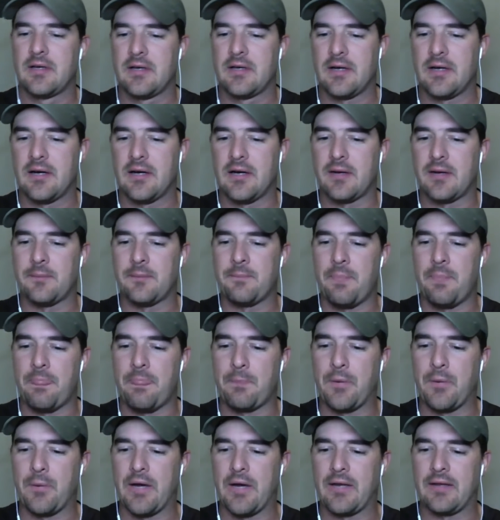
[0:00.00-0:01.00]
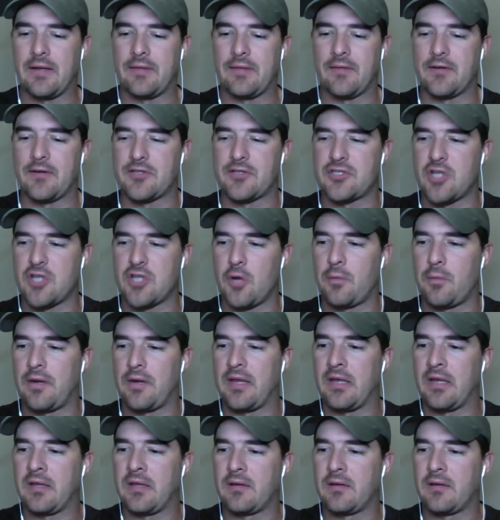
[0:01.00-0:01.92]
um, but there's so many